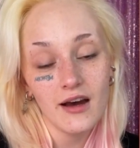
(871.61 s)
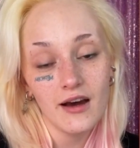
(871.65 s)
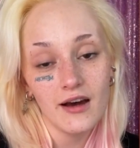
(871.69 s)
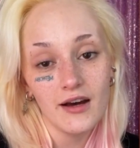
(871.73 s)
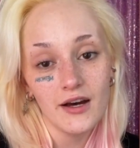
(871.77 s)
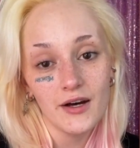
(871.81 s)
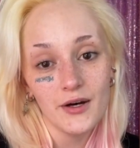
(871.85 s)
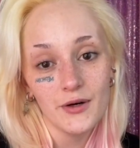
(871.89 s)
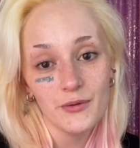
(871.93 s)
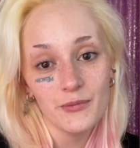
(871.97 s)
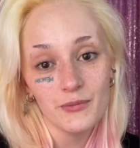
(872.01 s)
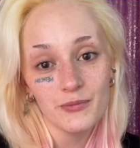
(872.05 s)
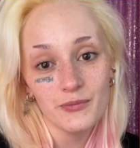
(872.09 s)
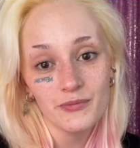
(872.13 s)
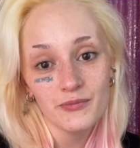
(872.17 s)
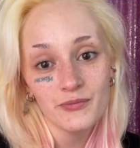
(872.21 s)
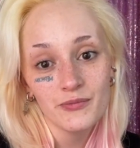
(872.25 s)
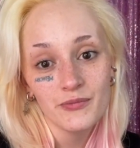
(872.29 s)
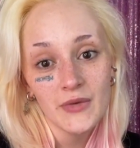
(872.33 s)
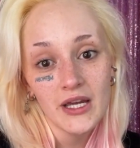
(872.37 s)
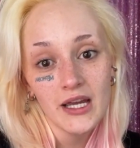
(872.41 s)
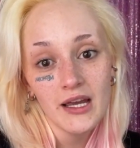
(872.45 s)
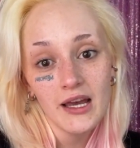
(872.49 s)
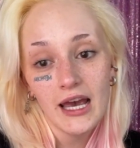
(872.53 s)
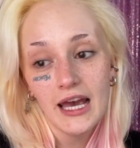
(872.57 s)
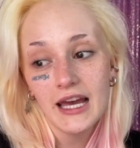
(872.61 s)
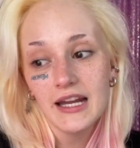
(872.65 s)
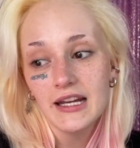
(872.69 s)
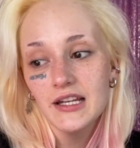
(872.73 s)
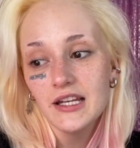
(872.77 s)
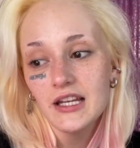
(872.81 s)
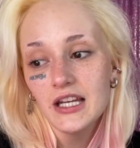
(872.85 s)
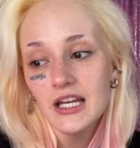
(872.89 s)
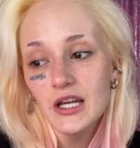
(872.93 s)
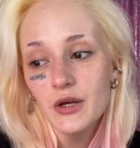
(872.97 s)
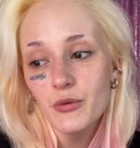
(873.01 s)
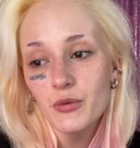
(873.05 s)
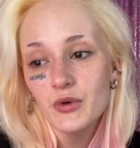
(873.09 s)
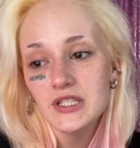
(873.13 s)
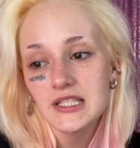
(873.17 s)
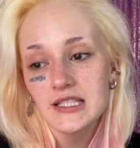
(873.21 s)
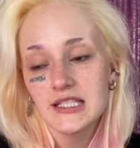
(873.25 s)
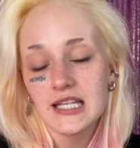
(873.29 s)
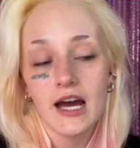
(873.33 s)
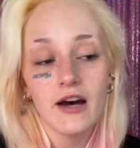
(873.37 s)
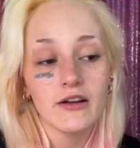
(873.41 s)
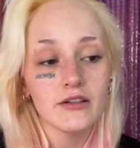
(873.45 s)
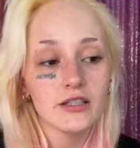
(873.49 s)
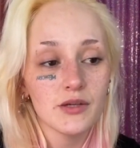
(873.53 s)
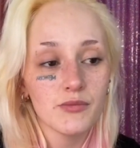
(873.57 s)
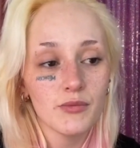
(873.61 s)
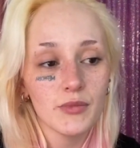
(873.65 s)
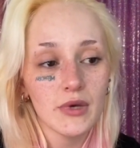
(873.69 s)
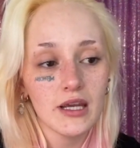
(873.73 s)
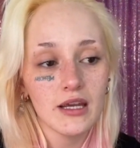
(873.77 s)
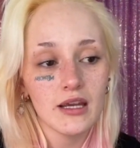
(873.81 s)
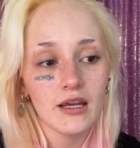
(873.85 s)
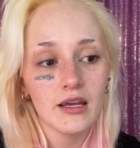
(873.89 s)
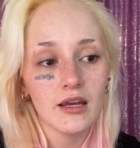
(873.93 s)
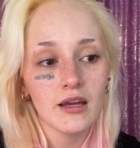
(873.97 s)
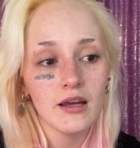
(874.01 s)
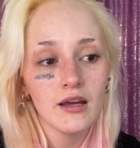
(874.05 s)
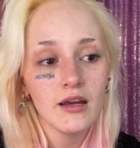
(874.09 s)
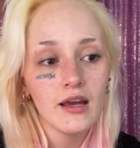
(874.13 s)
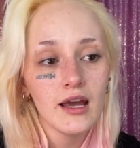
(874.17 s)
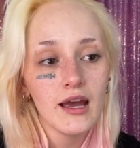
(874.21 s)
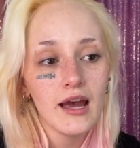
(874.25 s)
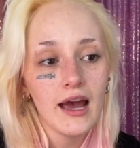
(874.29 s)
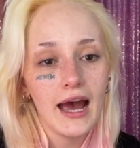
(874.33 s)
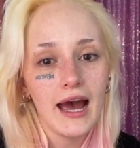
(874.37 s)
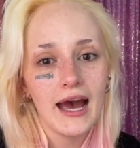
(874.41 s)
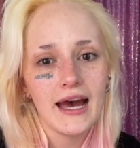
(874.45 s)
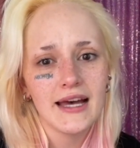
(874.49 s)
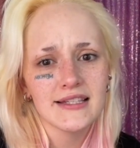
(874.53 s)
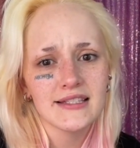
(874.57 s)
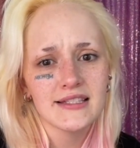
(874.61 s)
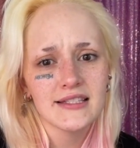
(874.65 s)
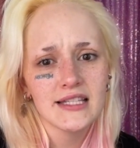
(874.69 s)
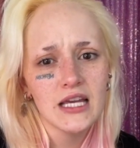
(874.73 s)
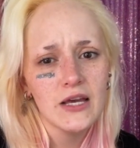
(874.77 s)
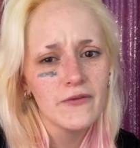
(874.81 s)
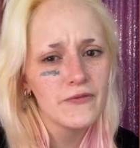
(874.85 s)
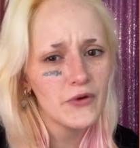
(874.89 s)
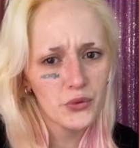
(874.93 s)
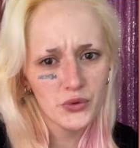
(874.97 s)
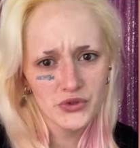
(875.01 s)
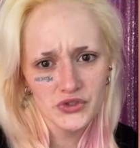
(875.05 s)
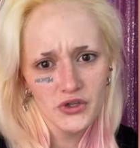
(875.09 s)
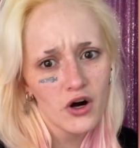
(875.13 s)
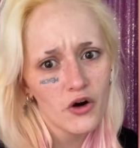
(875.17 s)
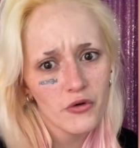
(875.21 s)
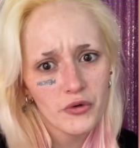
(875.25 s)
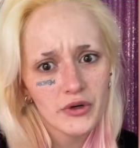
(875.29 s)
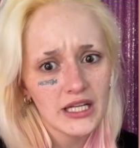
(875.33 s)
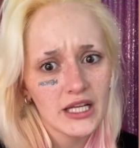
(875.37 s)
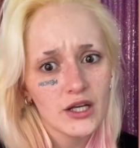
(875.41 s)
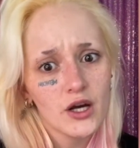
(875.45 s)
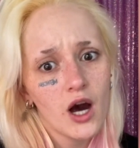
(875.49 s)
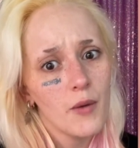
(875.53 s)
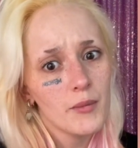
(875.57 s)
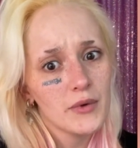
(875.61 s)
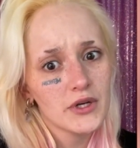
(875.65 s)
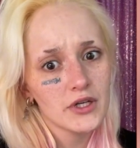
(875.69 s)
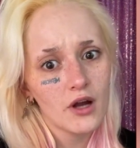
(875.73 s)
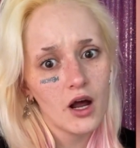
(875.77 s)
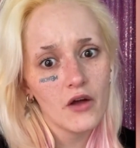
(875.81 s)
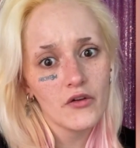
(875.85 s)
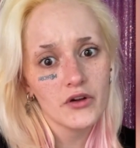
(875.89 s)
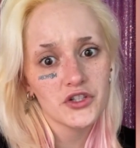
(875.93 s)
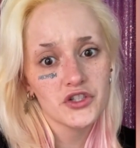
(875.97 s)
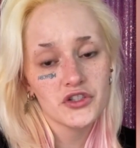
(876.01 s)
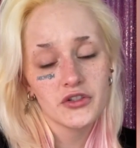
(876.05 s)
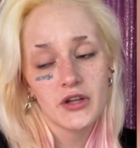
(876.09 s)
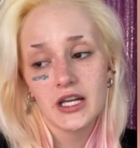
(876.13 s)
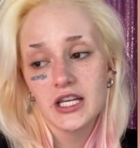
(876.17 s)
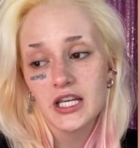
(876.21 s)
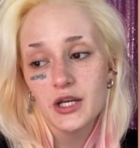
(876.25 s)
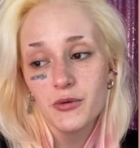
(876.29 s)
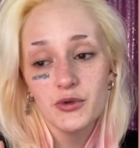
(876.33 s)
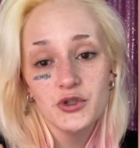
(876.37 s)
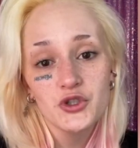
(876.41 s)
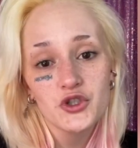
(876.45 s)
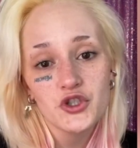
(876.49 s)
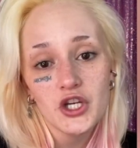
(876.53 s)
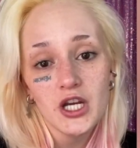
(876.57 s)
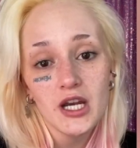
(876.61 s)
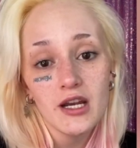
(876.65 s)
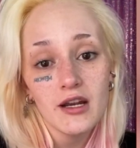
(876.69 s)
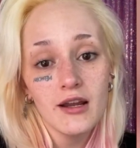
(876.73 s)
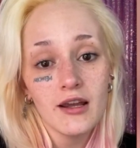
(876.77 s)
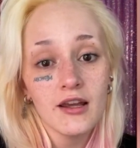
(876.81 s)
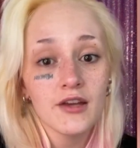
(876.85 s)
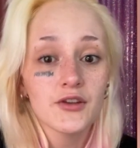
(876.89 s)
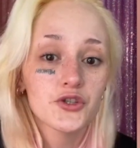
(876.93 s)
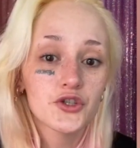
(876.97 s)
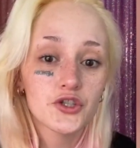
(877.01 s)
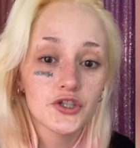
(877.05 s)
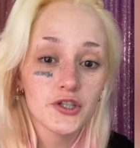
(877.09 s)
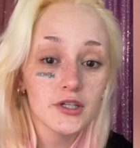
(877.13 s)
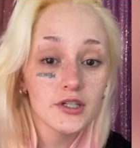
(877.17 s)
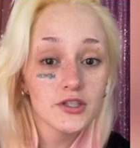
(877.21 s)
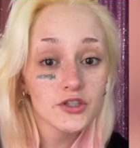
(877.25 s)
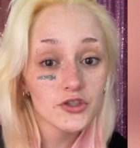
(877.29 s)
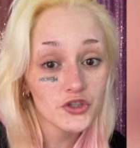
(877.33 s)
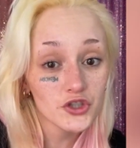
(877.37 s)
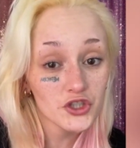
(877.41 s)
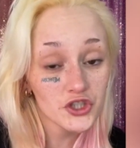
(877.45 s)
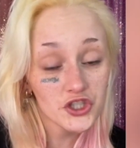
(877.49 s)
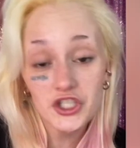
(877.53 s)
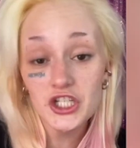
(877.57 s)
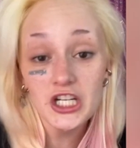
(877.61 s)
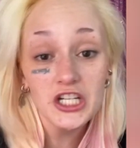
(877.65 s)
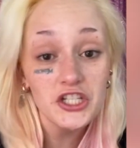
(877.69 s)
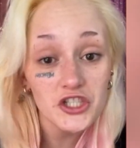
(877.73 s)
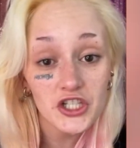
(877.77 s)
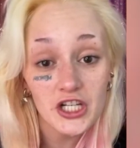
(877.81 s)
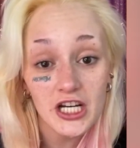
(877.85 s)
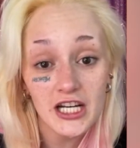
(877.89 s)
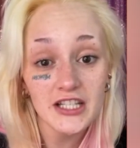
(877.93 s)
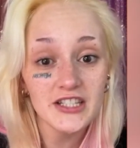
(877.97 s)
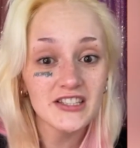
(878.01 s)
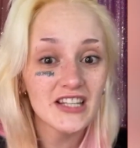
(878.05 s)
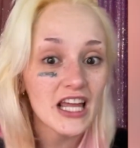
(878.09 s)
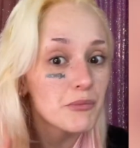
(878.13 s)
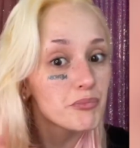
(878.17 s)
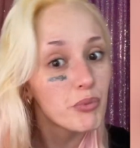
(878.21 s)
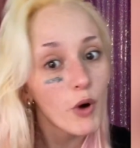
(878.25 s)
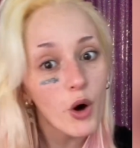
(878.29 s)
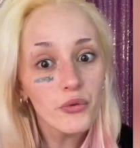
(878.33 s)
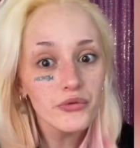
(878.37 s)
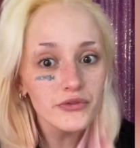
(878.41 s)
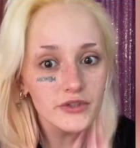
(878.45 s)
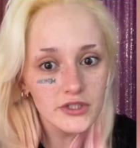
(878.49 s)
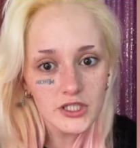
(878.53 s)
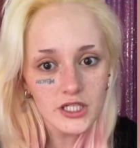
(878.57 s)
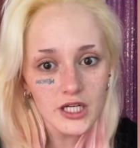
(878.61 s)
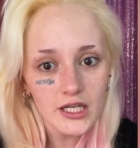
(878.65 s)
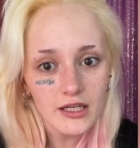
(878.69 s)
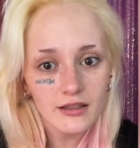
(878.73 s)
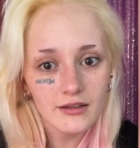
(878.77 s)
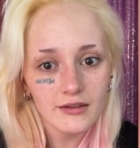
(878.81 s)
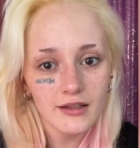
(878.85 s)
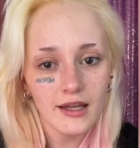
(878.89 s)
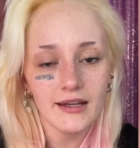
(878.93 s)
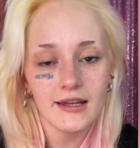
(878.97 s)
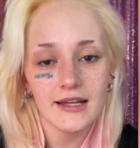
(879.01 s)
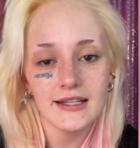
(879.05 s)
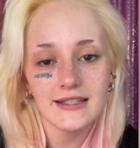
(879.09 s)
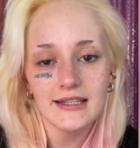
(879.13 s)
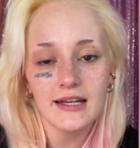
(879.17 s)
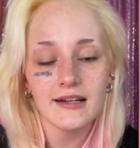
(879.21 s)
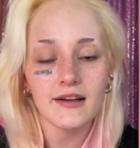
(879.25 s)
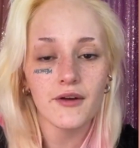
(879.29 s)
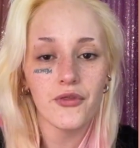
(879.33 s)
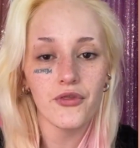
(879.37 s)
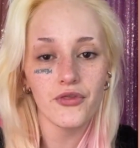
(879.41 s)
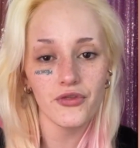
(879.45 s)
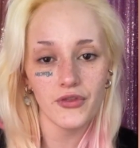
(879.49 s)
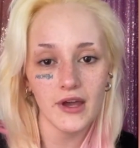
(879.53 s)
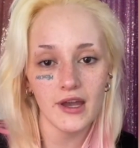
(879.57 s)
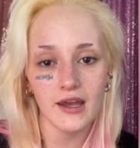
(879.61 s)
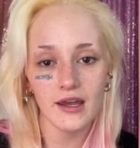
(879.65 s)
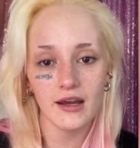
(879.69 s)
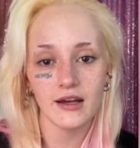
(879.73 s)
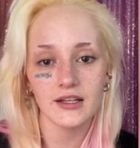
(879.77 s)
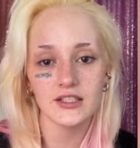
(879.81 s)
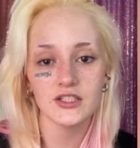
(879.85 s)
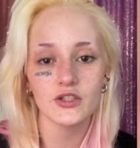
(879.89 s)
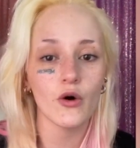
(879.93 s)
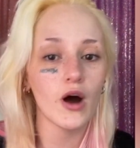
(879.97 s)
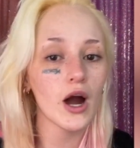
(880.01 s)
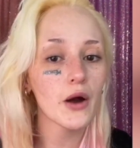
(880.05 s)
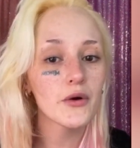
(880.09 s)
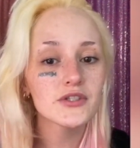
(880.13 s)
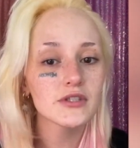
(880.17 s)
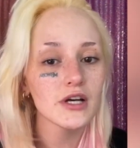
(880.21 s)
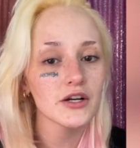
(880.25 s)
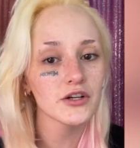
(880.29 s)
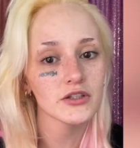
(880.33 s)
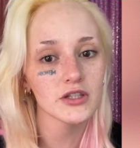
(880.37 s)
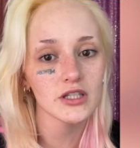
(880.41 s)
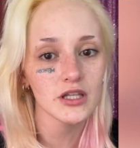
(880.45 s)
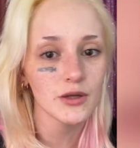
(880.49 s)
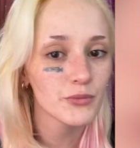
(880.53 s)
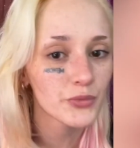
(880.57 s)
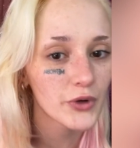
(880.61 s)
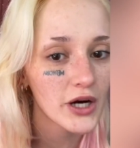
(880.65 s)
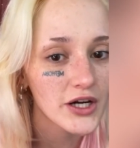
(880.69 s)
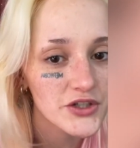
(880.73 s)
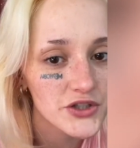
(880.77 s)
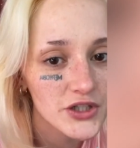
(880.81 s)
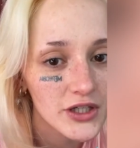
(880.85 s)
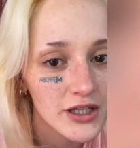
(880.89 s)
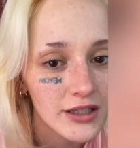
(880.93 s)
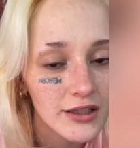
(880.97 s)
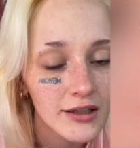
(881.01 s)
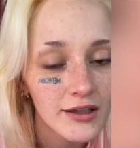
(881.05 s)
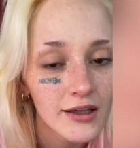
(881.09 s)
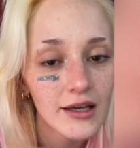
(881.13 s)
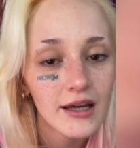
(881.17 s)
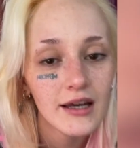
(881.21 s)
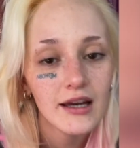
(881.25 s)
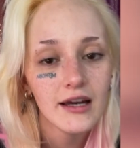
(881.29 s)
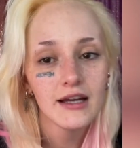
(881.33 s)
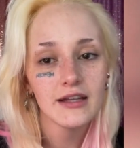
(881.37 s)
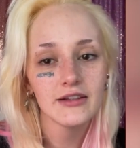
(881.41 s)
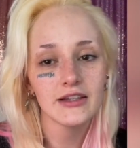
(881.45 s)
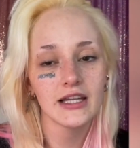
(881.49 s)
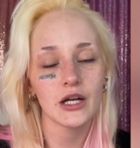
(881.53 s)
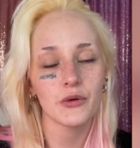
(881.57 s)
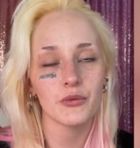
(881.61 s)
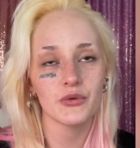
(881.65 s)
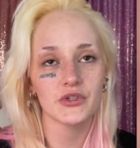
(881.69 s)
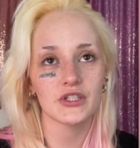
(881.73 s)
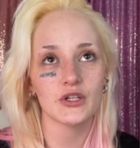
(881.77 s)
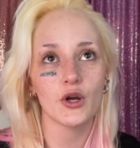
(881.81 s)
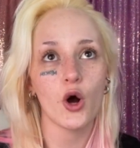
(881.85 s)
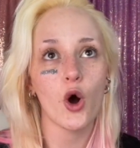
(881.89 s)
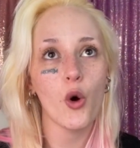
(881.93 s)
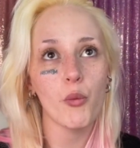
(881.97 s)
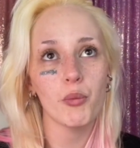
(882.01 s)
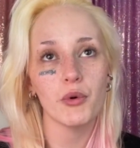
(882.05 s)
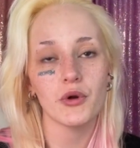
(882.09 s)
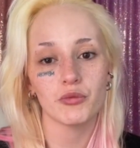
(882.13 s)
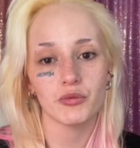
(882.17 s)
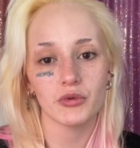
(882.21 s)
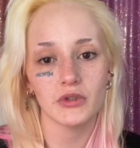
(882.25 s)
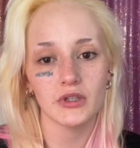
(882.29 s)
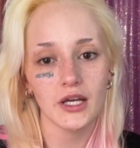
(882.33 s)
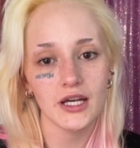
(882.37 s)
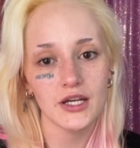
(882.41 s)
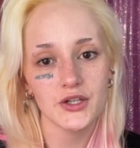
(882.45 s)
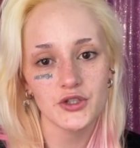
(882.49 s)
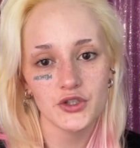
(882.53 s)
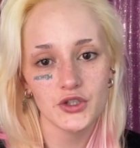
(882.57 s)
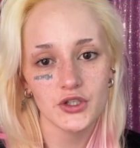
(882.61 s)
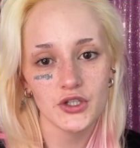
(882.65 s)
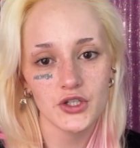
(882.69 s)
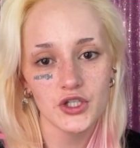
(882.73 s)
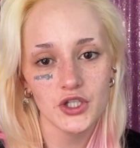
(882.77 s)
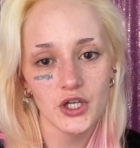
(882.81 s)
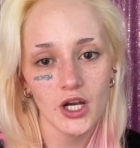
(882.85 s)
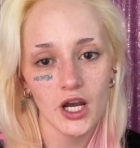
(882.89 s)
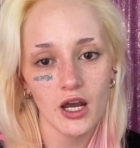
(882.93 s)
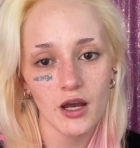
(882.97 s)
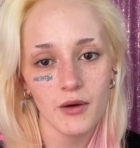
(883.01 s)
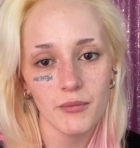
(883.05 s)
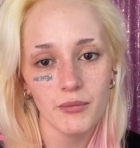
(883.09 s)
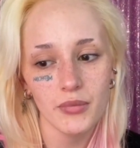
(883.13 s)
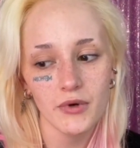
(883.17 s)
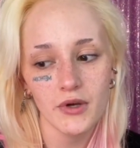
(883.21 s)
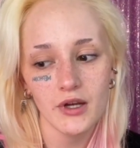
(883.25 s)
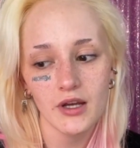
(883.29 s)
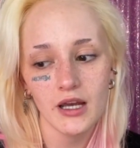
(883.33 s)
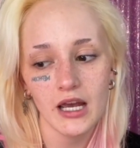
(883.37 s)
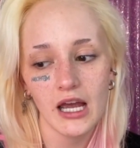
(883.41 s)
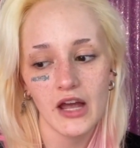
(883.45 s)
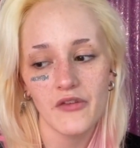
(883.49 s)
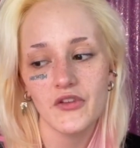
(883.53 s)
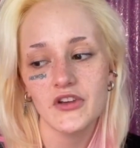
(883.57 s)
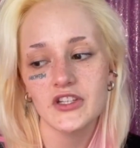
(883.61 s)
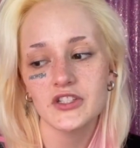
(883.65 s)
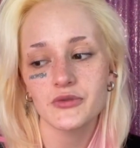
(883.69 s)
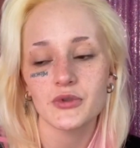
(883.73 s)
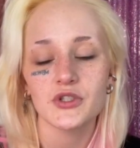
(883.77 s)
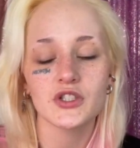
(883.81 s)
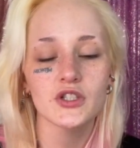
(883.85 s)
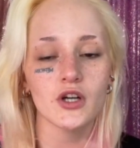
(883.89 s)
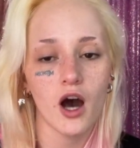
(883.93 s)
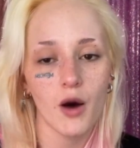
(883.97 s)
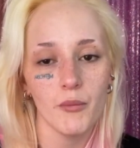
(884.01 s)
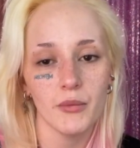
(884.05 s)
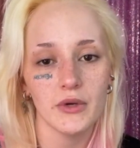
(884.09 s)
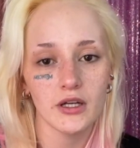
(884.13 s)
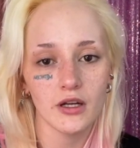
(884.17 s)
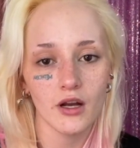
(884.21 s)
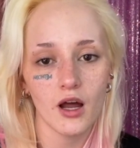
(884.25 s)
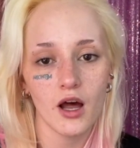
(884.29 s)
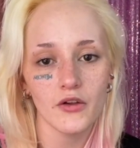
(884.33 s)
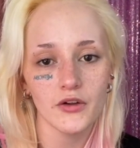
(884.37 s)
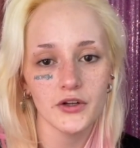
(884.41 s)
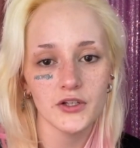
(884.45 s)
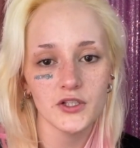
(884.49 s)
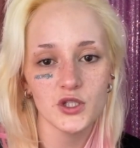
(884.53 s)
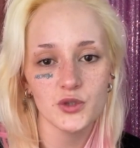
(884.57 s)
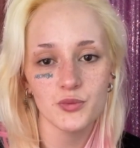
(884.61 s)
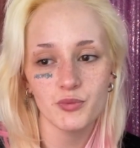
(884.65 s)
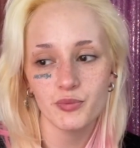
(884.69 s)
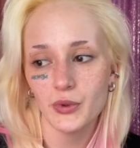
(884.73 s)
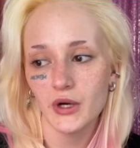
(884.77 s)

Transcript: And he was telling me, as if it was already common knowledge, that he was cheating. She cheats. They both cheat. Like, it's like a thing. So I was under the impression that it was an open relationship and this was common knowledge.